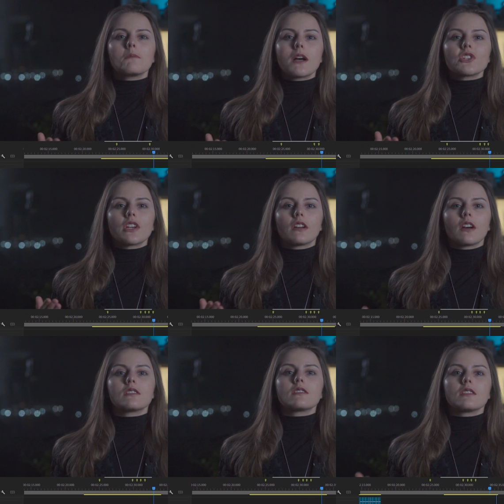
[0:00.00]
and matching
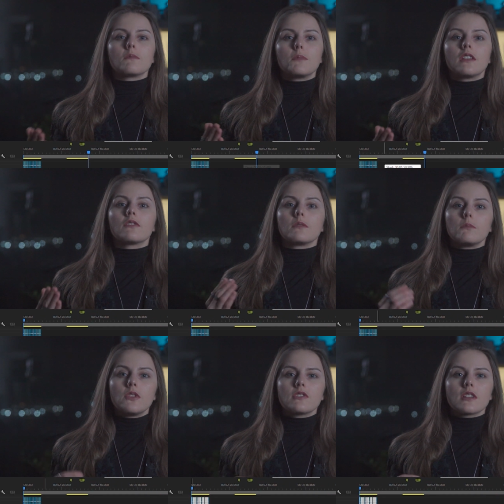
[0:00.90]
cuts to the beat of the
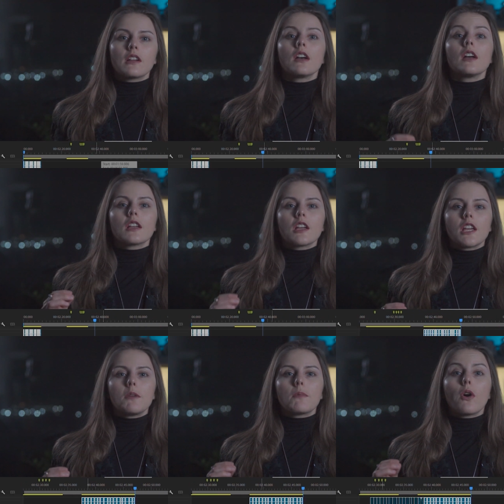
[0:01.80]
music can
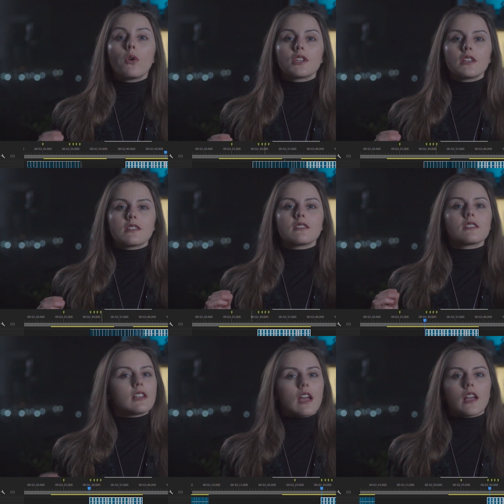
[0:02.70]
keep audiences
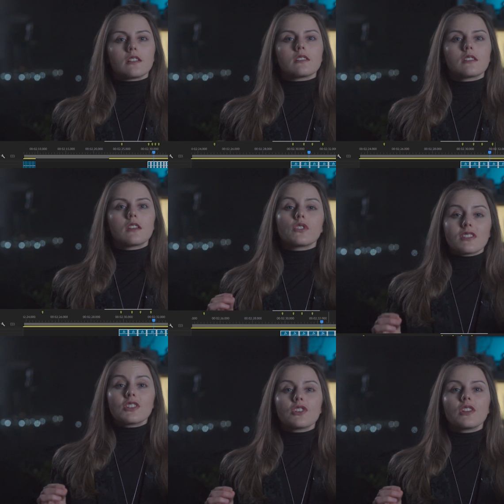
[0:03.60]
engaged.
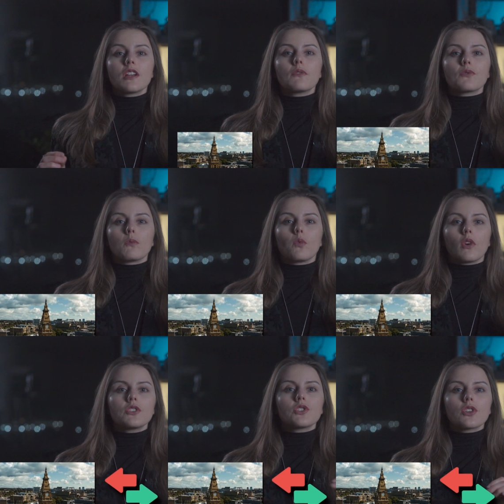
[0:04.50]
Transitioning from
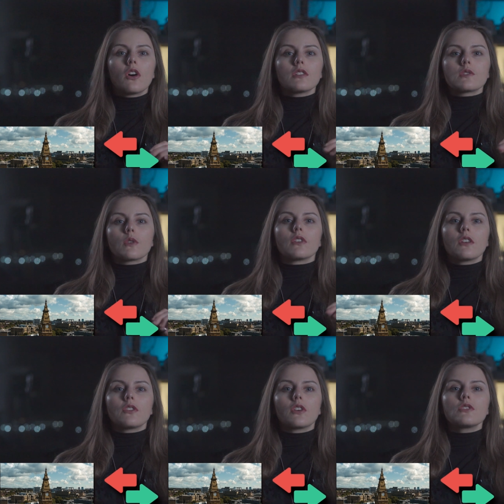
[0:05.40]
one shot to
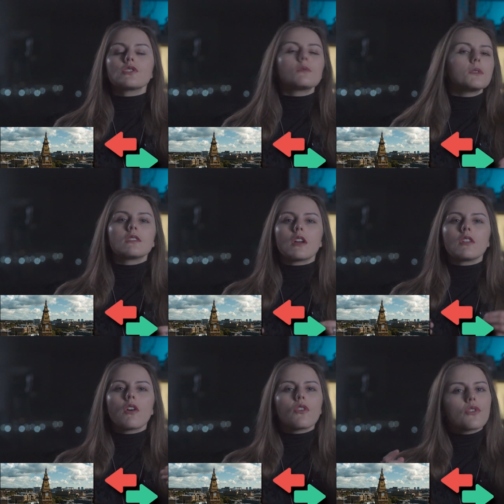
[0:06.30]
another should be
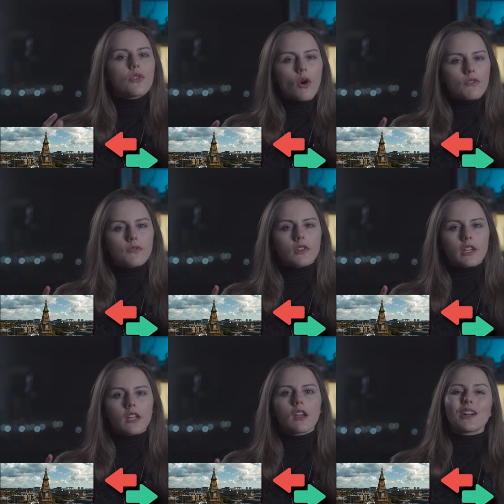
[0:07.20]
done
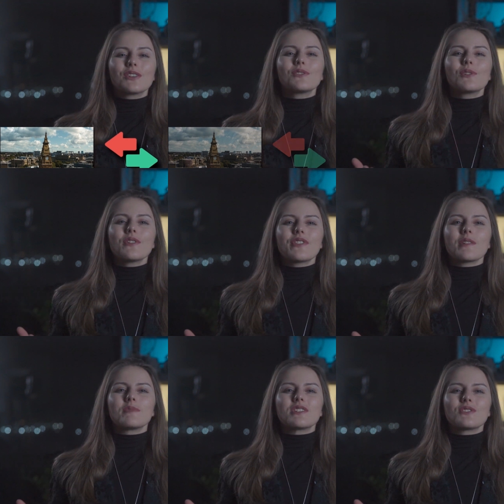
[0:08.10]
thoughtfully. A good rule of
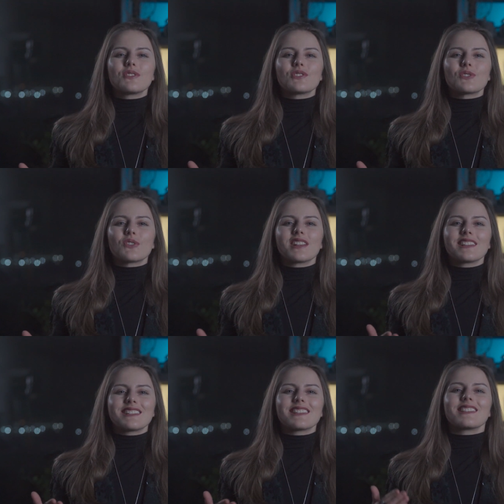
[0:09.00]
thumb is to ensure at
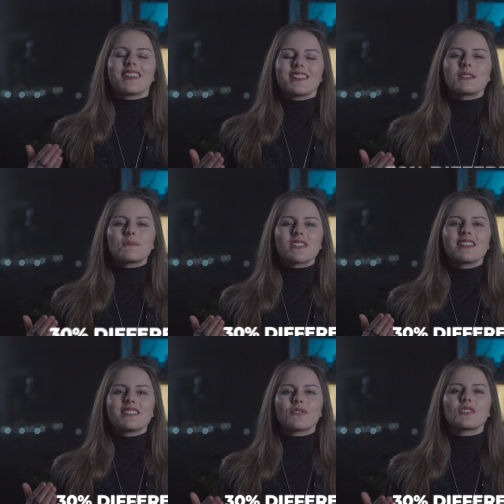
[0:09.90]
least a
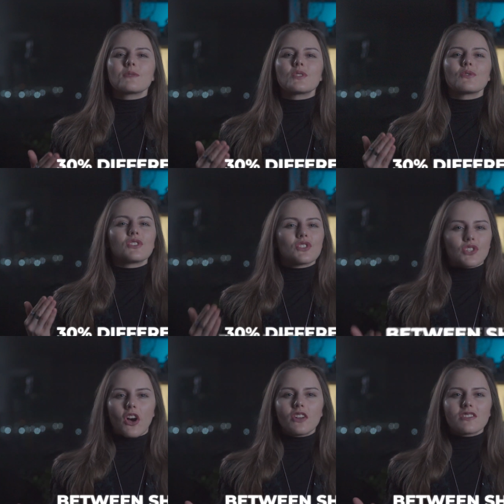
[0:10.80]
30% difference between
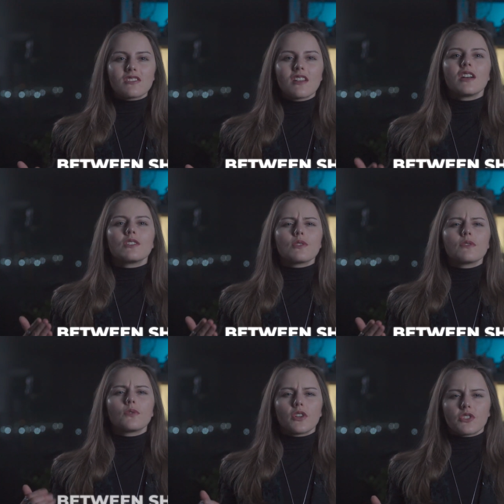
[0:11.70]
shots to
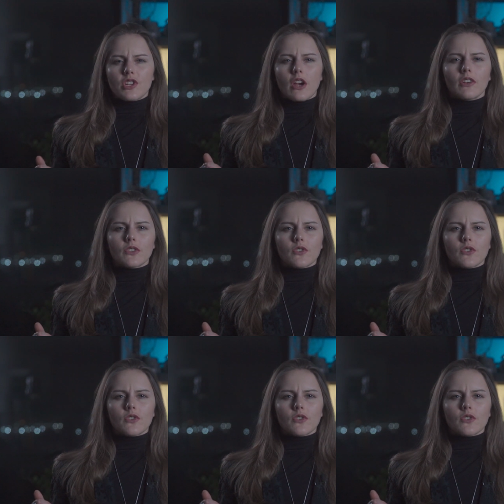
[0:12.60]
avoid jarring